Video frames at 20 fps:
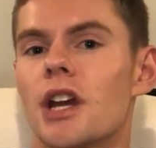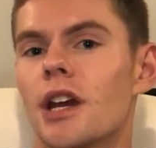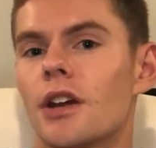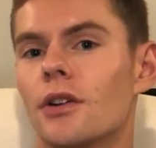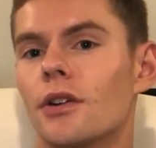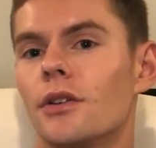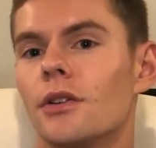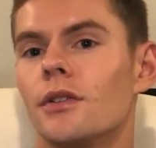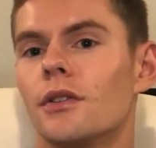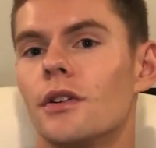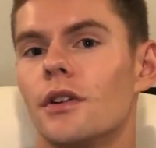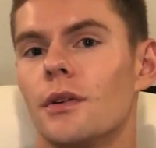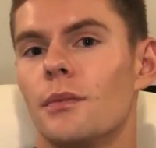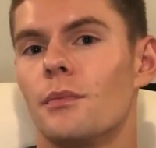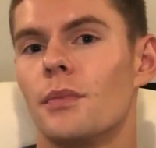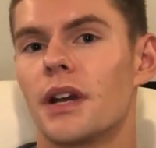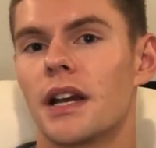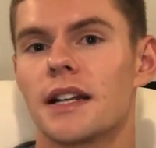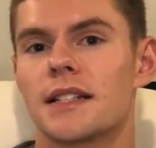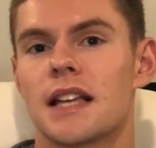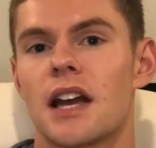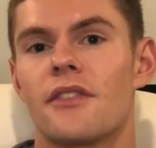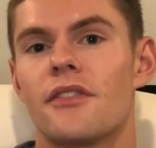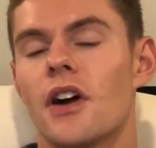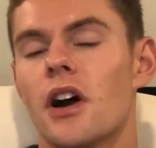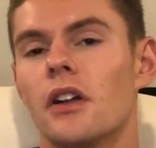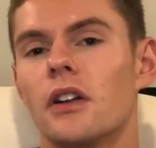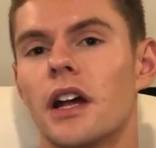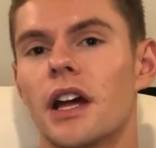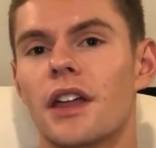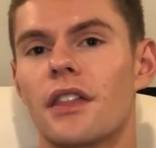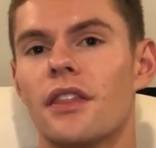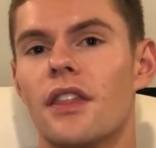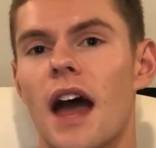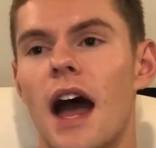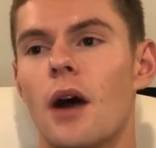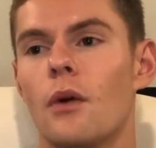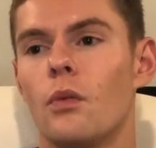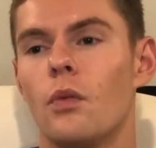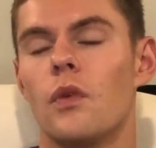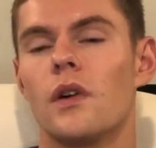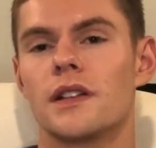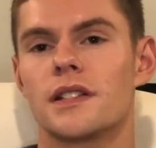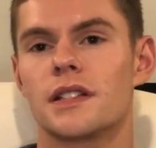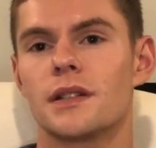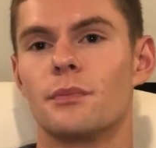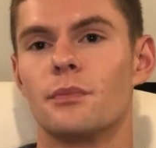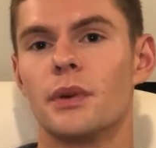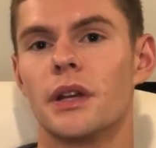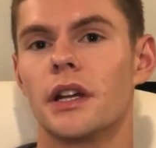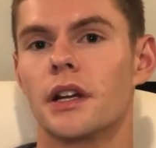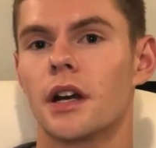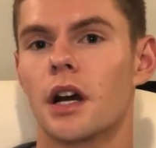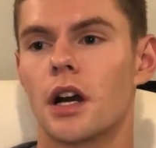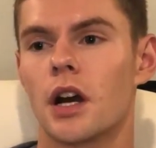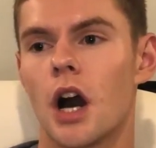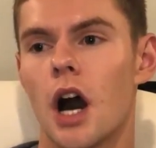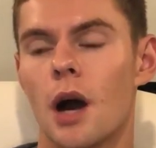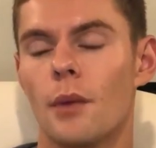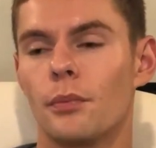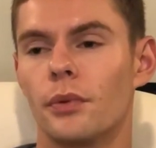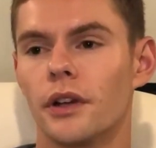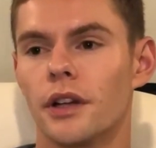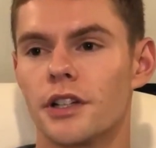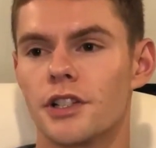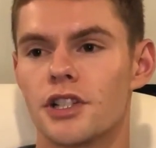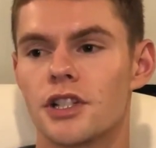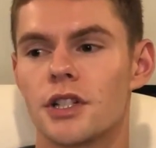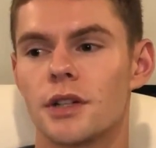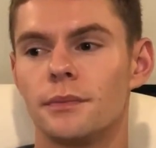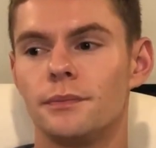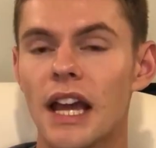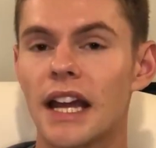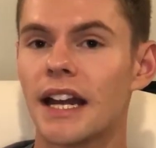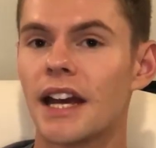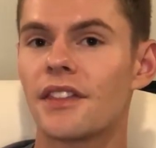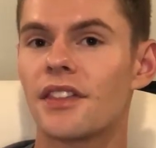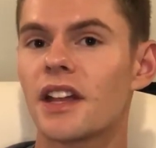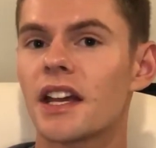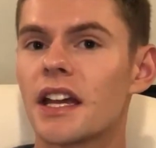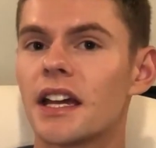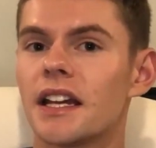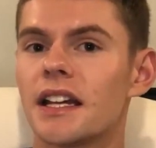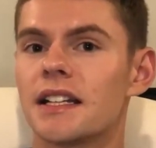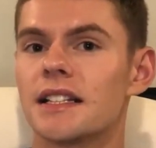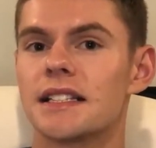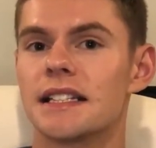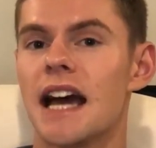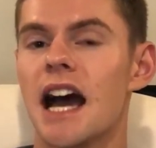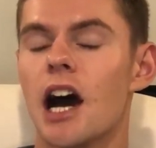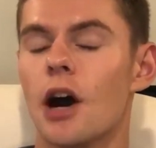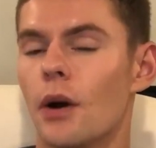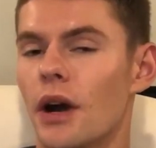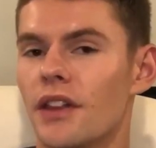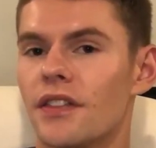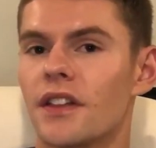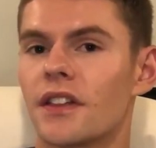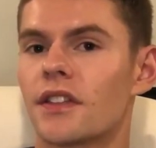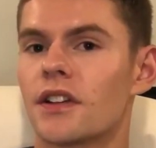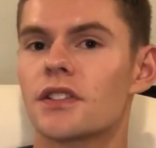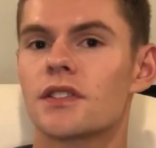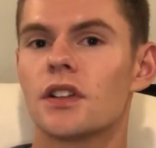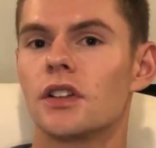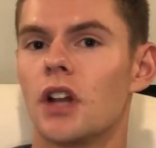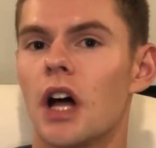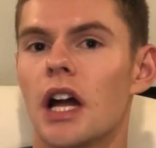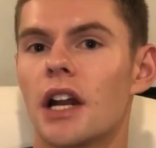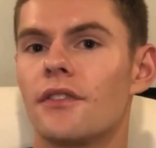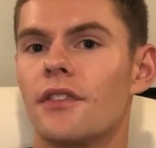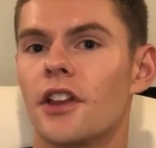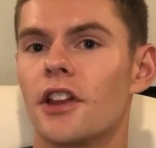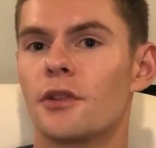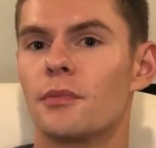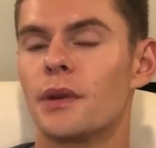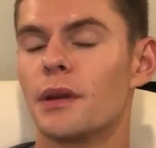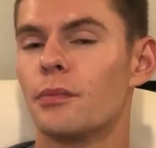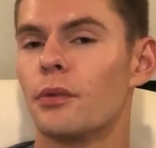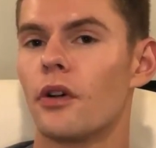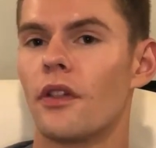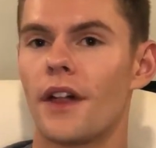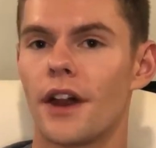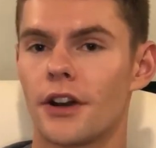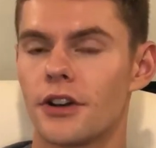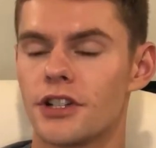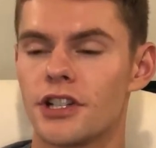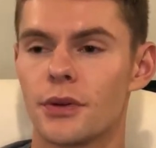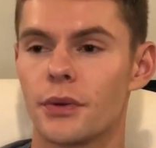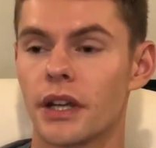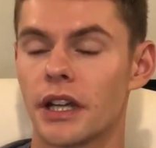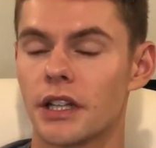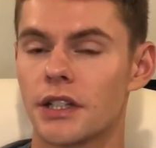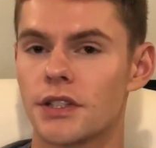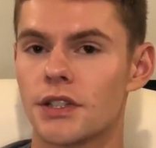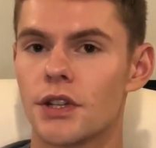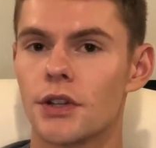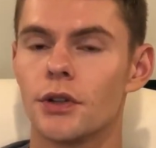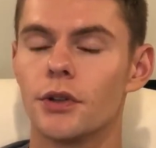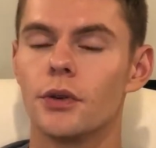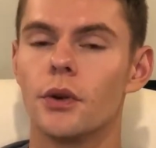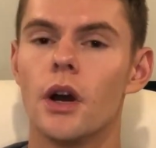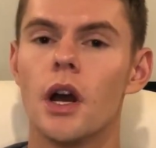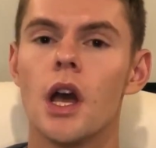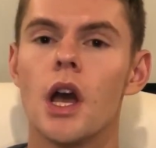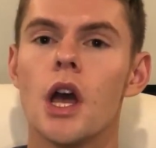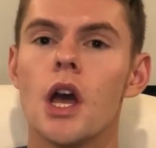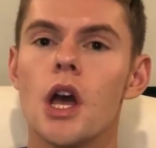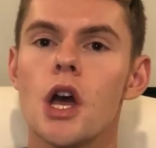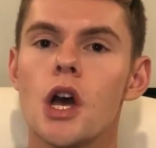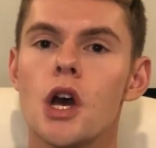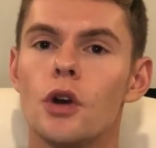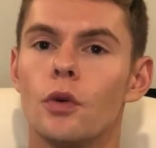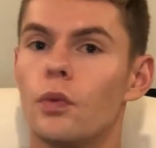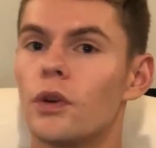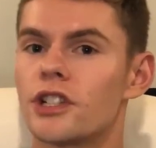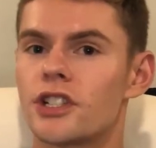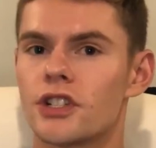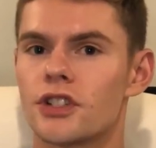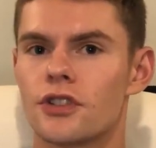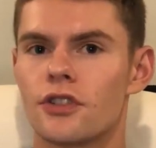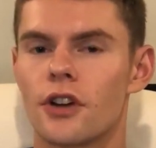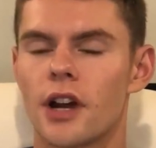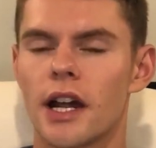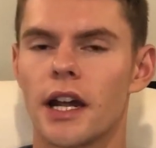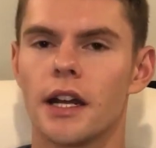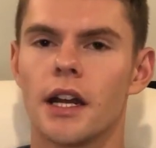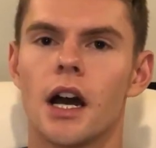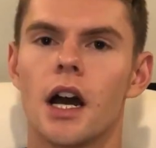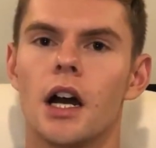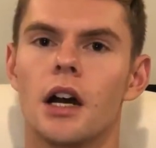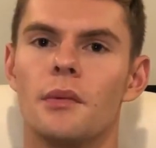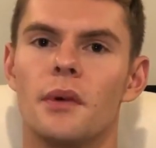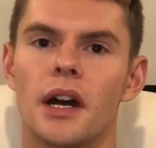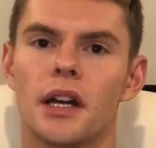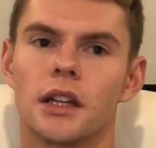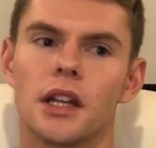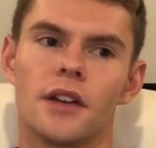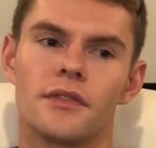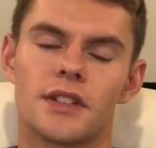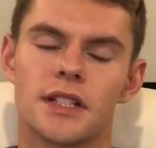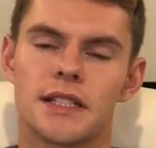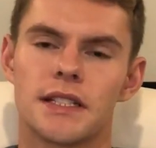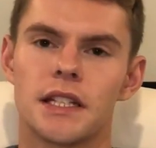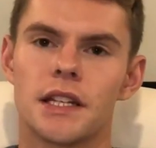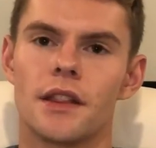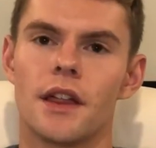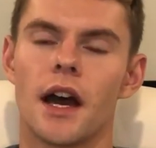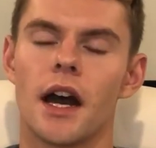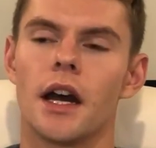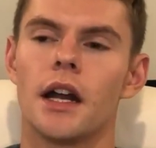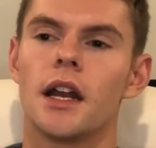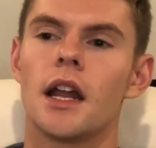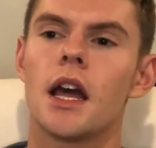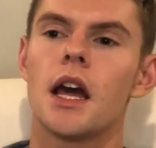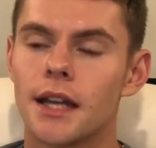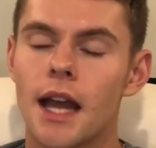channel because I felt like that wasn't being accomplished, and I think it is now. I think there's a lot of other people that are doing it too, which is great. I love to see that.